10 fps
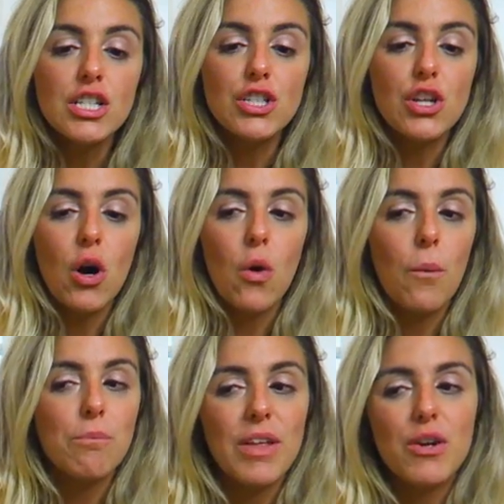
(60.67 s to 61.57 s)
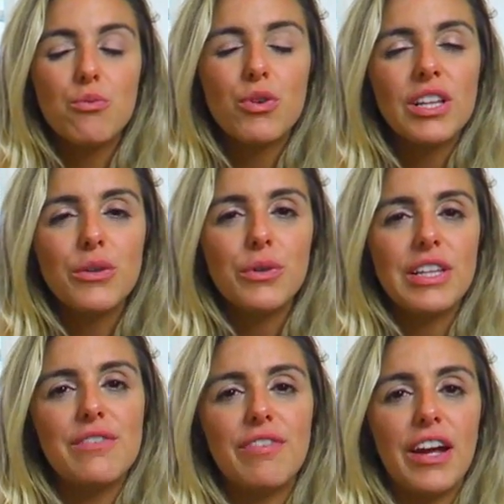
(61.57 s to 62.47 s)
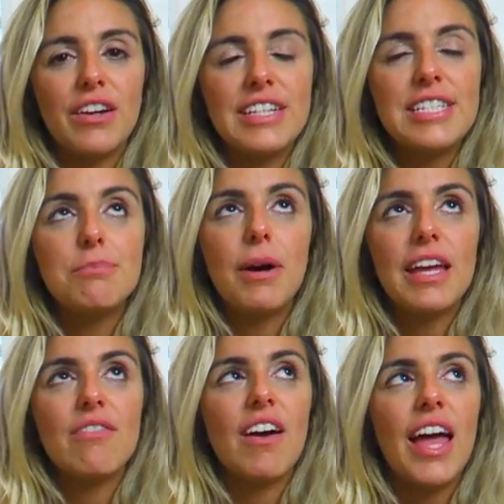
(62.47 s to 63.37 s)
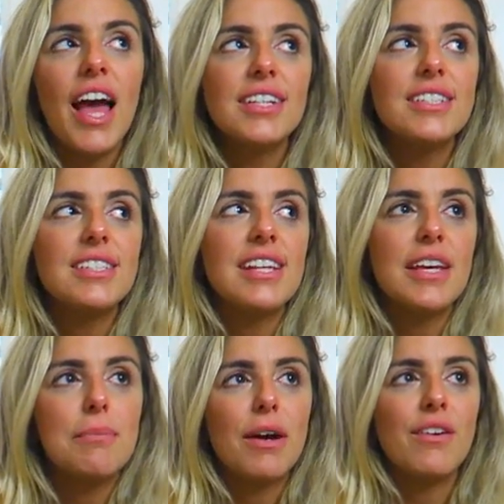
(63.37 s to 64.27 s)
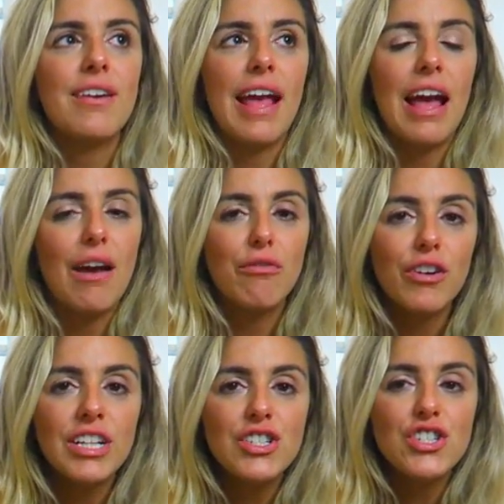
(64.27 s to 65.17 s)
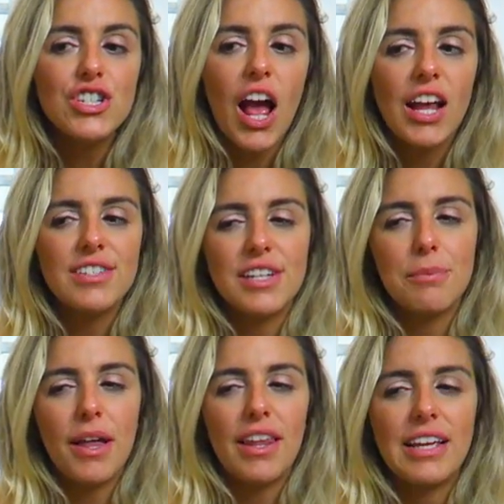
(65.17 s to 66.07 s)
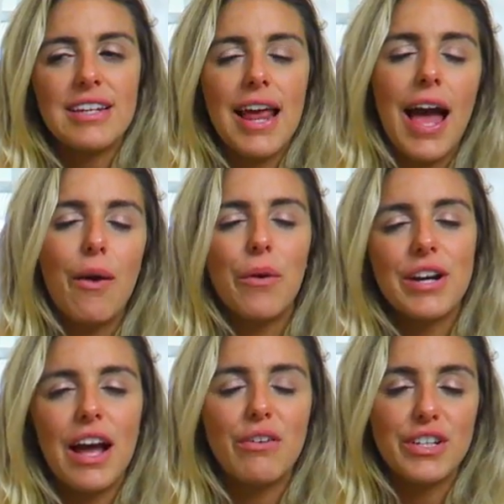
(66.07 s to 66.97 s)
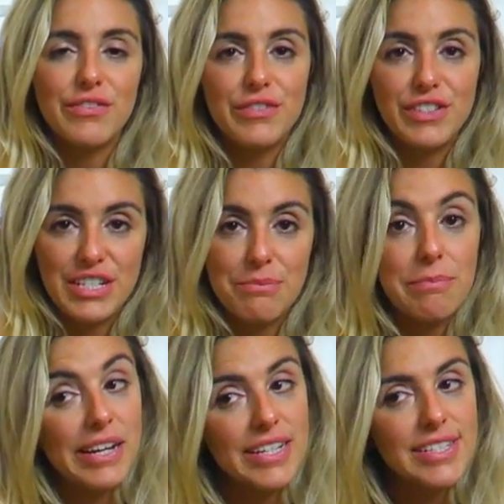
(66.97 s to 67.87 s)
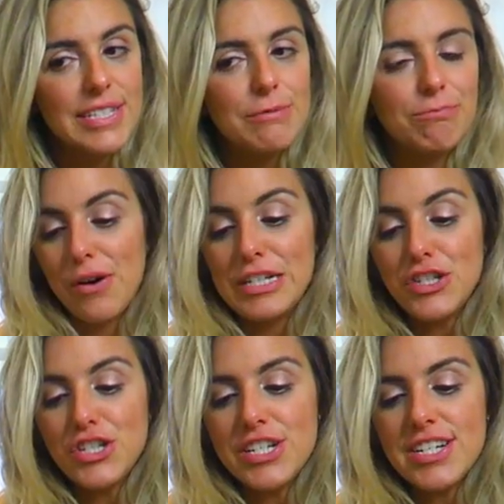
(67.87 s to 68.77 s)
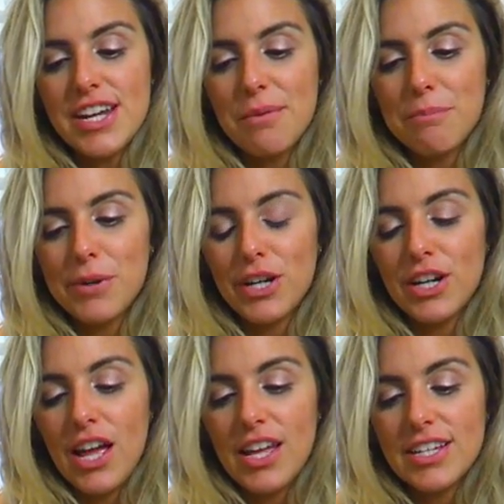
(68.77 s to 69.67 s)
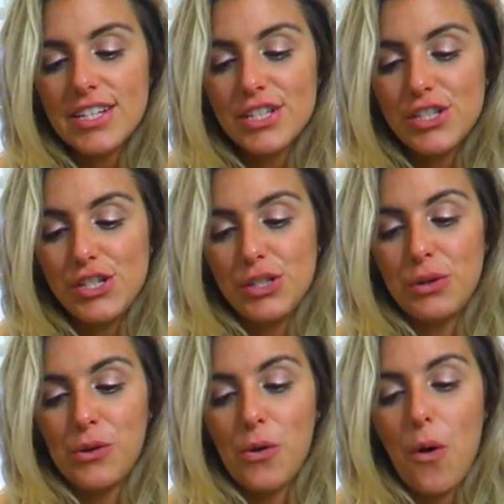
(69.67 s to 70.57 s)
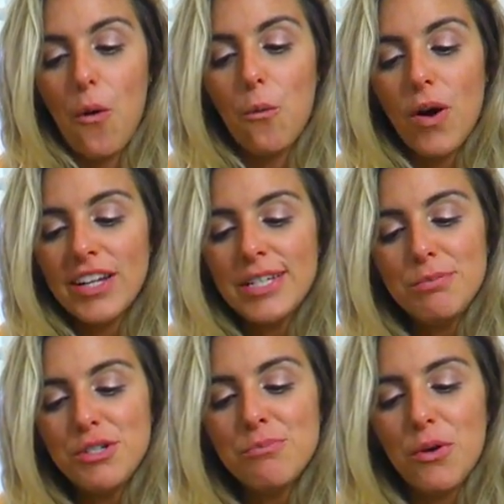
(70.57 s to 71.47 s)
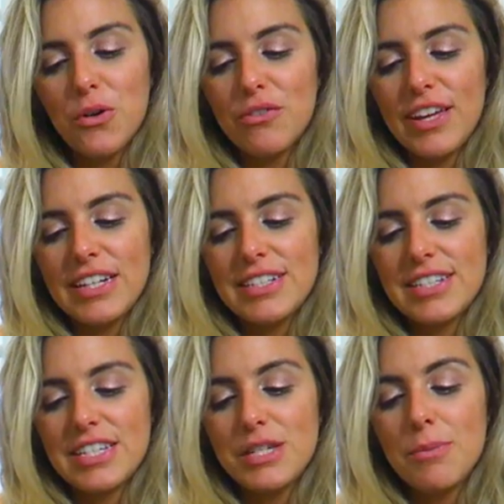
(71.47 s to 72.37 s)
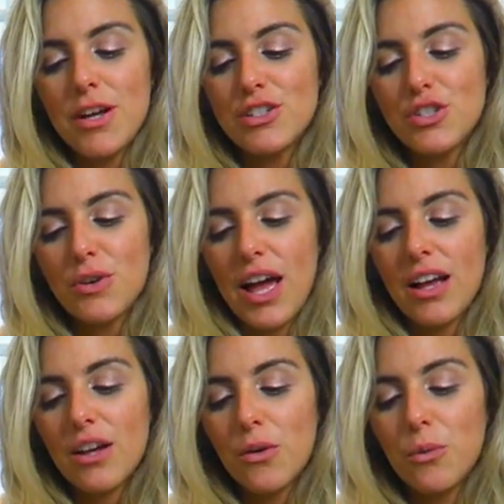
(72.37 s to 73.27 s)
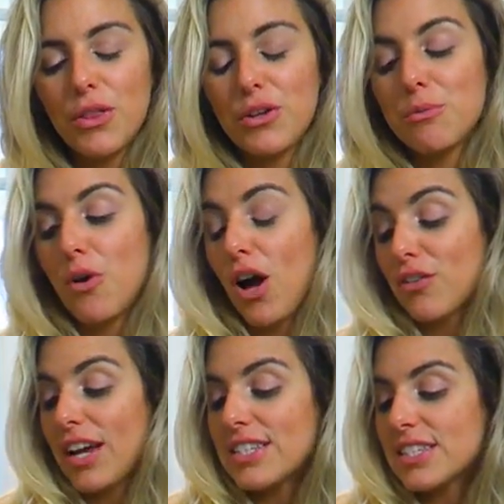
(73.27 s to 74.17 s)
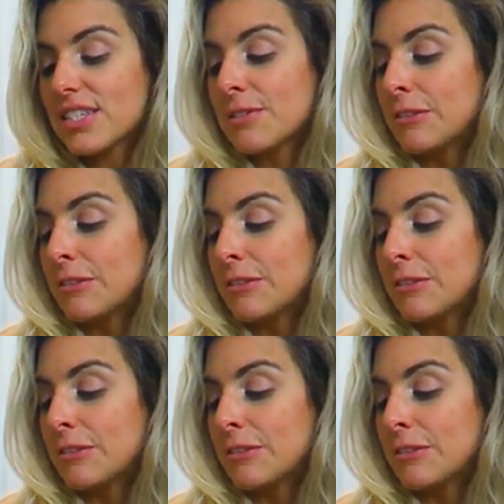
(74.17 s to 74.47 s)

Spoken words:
So it really, really varies. But if I had to say about an average, I'd say about like an hour to 15 minutes. Question number two. What keeps you motivated to keep on track with your progress?